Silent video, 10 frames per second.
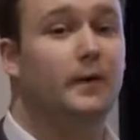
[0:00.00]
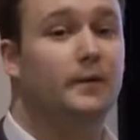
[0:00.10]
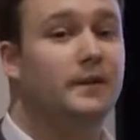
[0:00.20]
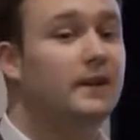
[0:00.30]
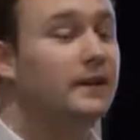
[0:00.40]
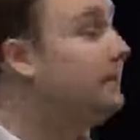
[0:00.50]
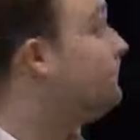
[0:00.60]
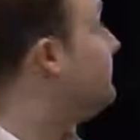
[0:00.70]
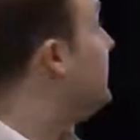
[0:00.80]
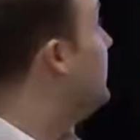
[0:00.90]
Ltd.
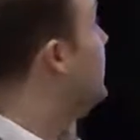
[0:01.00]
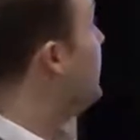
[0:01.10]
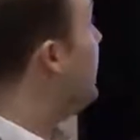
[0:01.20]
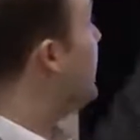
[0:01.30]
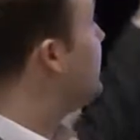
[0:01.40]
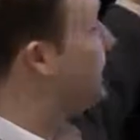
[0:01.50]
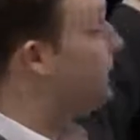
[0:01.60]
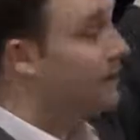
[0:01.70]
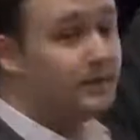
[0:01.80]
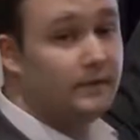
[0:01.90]
It has
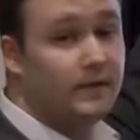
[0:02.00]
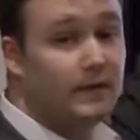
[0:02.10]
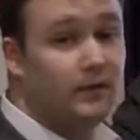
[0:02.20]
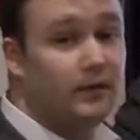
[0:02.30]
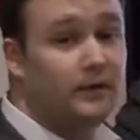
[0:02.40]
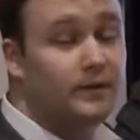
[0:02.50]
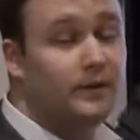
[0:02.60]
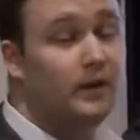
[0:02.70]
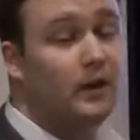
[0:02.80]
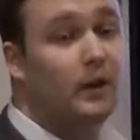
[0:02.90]
sales of
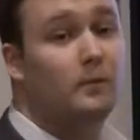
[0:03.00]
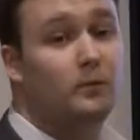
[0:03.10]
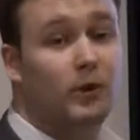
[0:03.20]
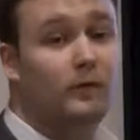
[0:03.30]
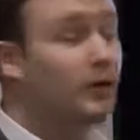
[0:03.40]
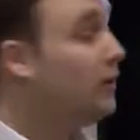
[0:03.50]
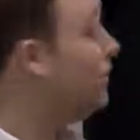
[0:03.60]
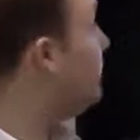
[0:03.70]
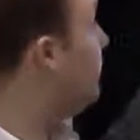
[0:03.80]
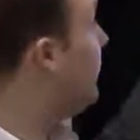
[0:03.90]
$10, profit
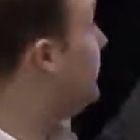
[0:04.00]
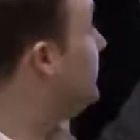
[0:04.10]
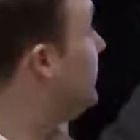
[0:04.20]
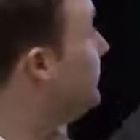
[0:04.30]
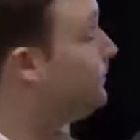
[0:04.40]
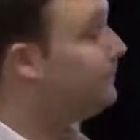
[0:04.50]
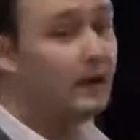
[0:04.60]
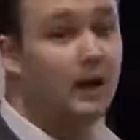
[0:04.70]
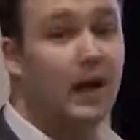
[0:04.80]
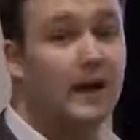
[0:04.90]
of $1,
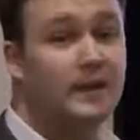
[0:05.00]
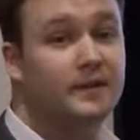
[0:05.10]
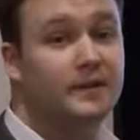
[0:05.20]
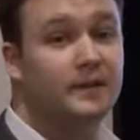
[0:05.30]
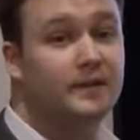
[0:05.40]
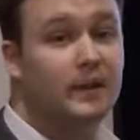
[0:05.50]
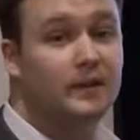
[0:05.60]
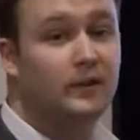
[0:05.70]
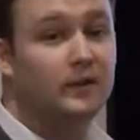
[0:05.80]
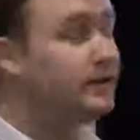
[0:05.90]
assets of
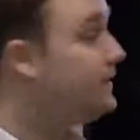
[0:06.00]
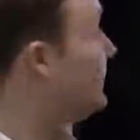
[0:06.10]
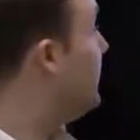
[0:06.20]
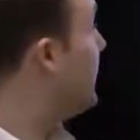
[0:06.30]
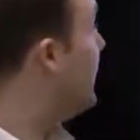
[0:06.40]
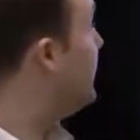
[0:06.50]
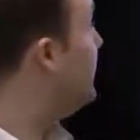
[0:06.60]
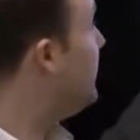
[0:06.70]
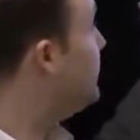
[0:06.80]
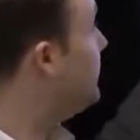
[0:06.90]
$10, and
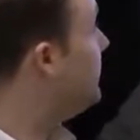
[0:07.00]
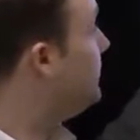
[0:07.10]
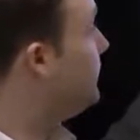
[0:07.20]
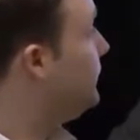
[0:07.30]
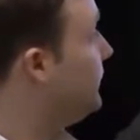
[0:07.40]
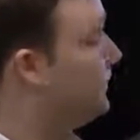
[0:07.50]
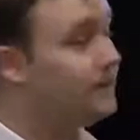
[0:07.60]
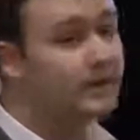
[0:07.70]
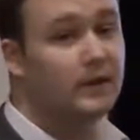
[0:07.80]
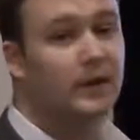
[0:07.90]
equity of
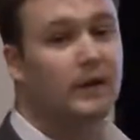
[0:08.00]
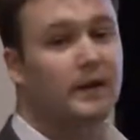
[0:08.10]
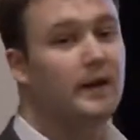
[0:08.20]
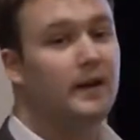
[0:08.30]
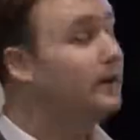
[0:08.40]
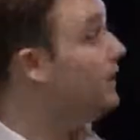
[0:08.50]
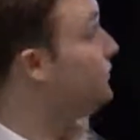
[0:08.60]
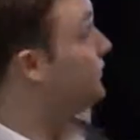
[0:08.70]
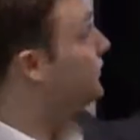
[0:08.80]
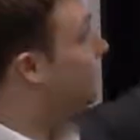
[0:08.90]
$2. Now,
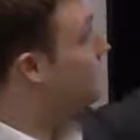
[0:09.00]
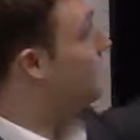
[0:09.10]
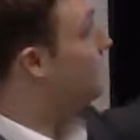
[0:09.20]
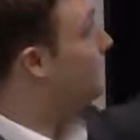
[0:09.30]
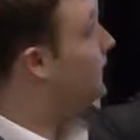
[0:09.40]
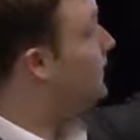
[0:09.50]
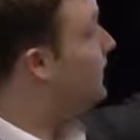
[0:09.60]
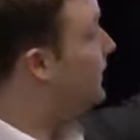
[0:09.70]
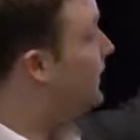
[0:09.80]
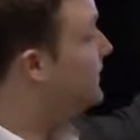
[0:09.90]
its return on
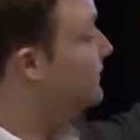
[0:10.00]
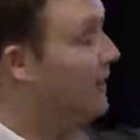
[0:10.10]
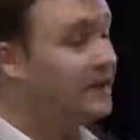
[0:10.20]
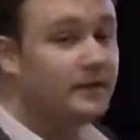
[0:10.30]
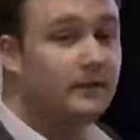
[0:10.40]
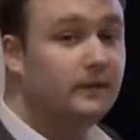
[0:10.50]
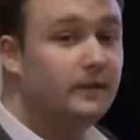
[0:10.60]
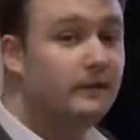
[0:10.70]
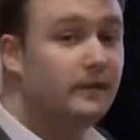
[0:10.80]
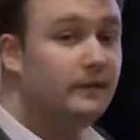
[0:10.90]
equity is a massive
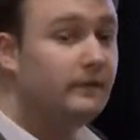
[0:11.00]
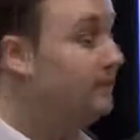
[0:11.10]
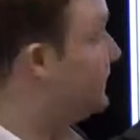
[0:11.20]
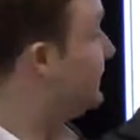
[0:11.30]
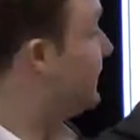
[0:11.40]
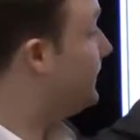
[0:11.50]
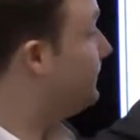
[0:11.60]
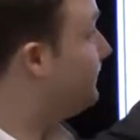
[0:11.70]
50%.